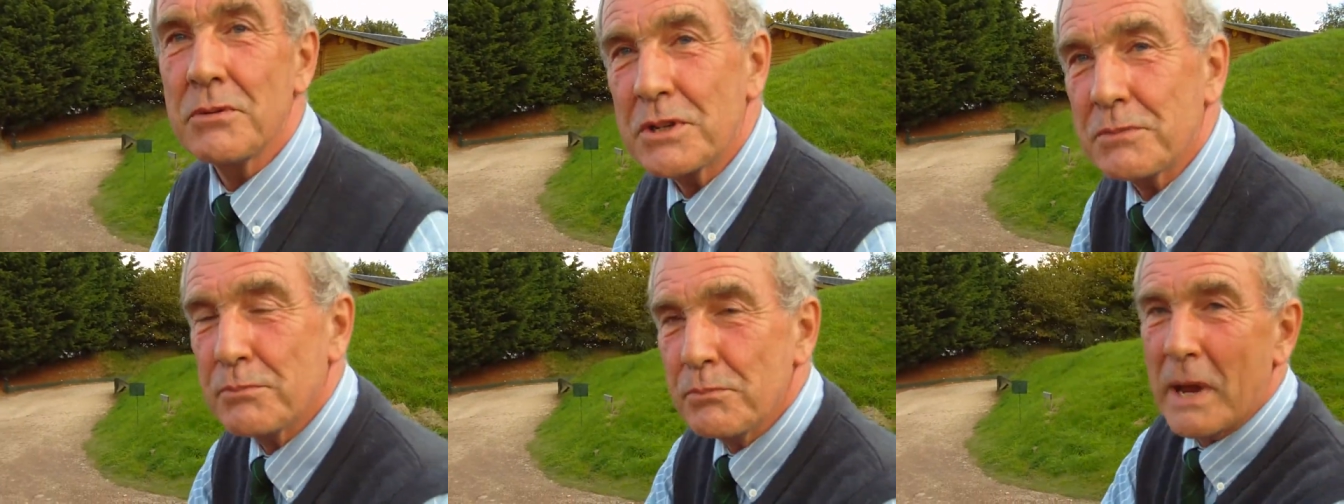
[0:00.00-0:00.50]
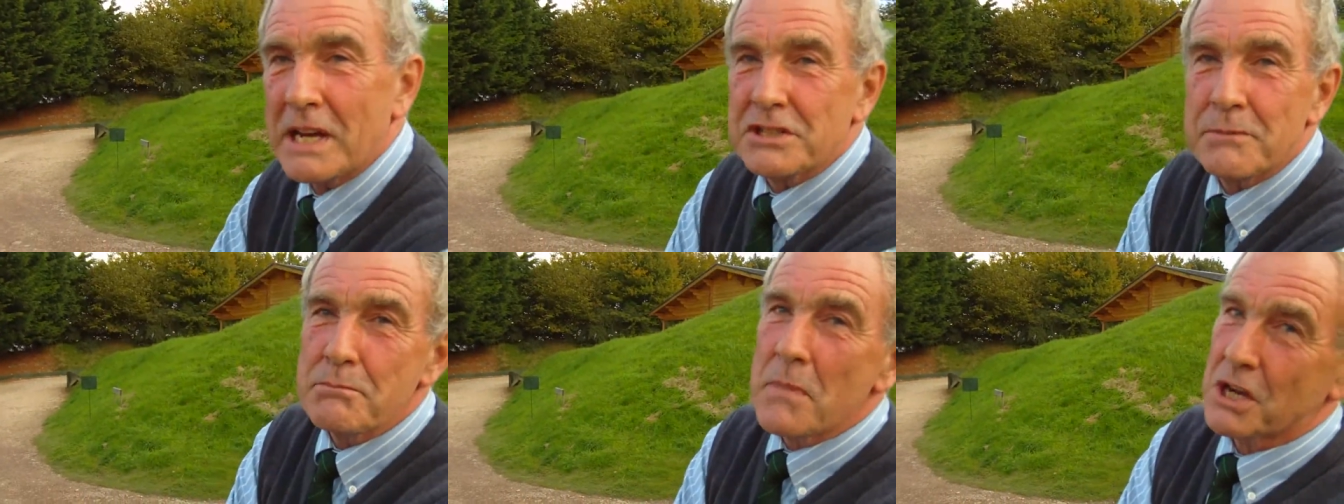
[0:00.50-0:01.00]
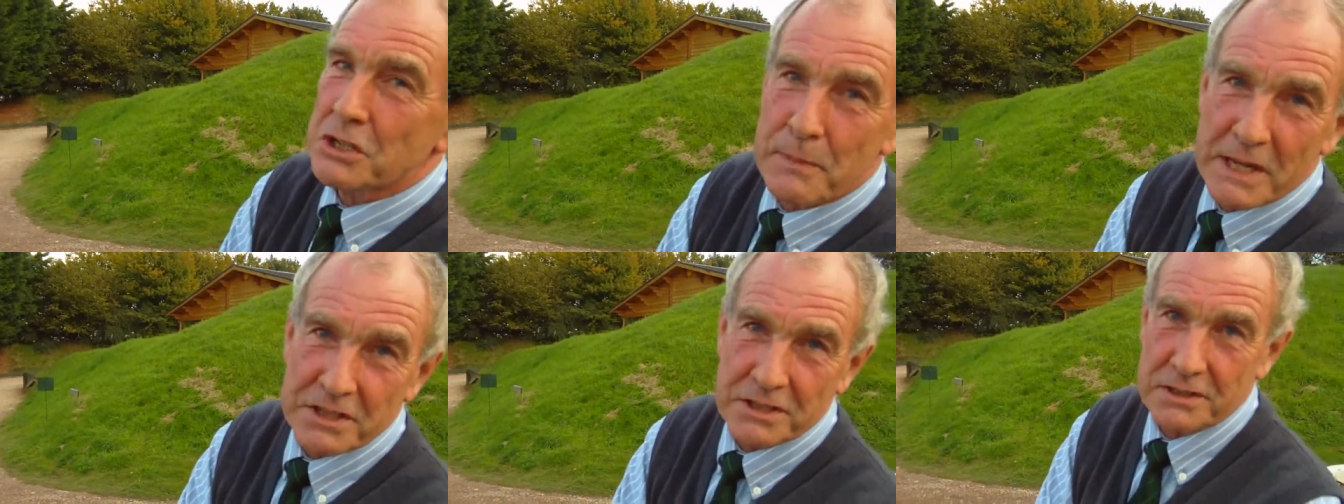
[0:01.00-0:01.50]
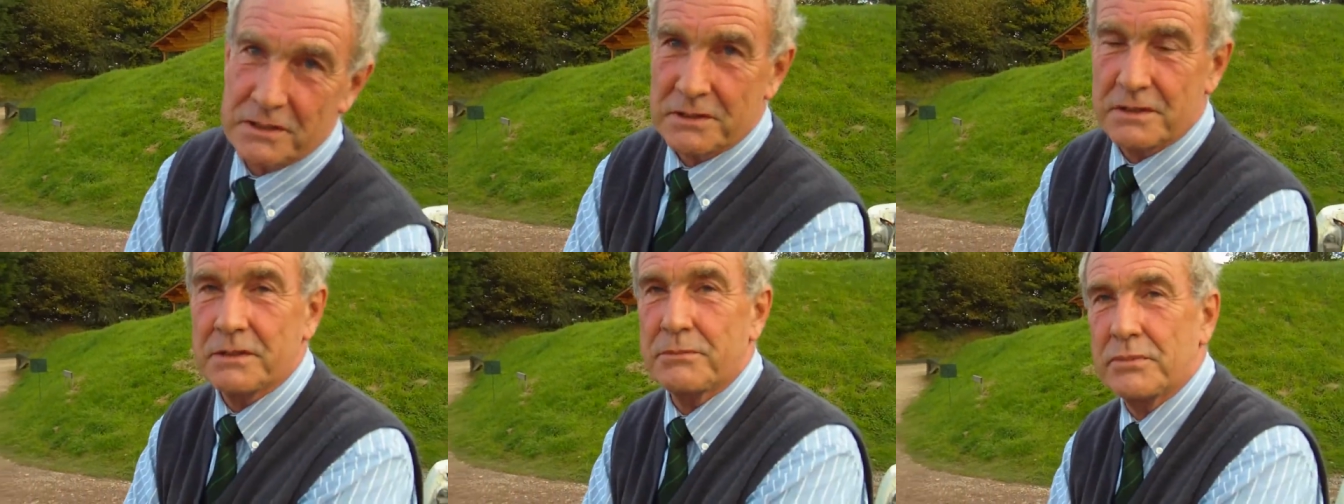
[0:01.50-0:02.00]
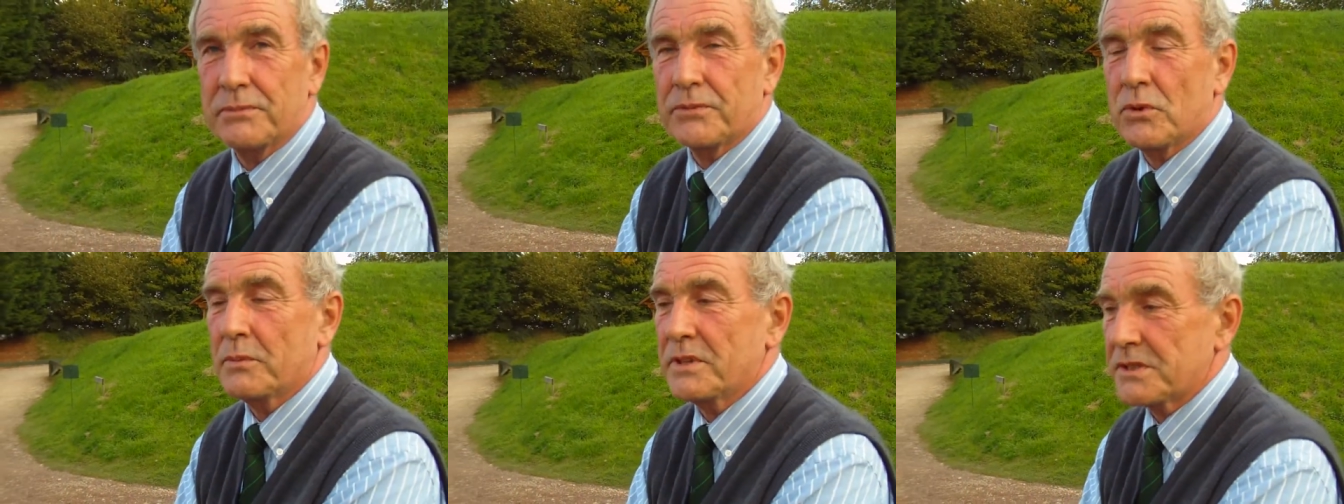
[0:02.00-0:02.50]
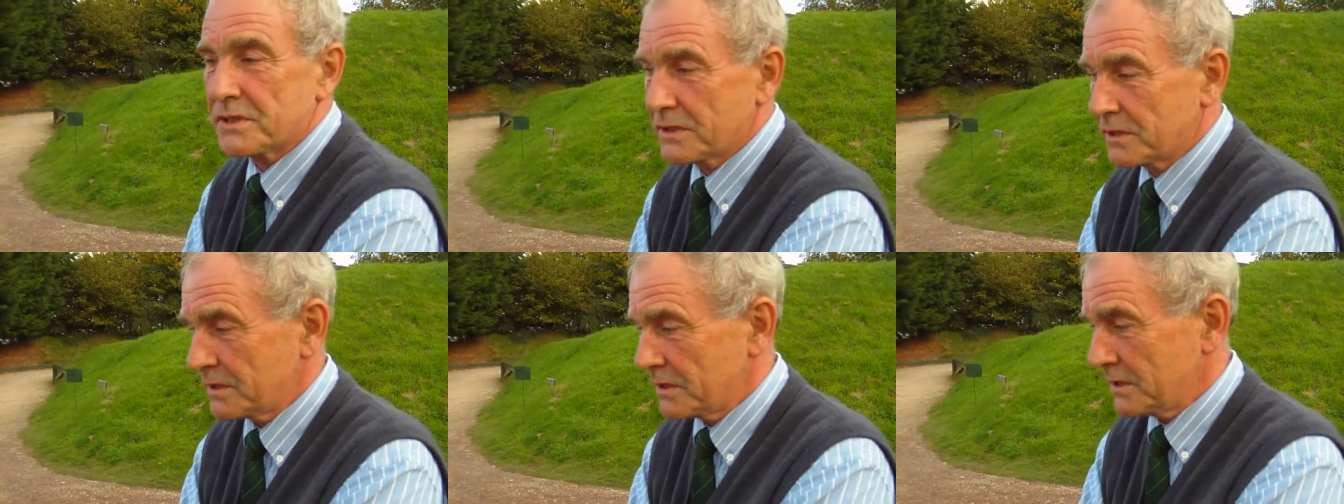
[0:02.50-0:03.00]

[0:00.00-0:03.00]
which but makes a much makes better it more fun. Yeah, performance. Yeah.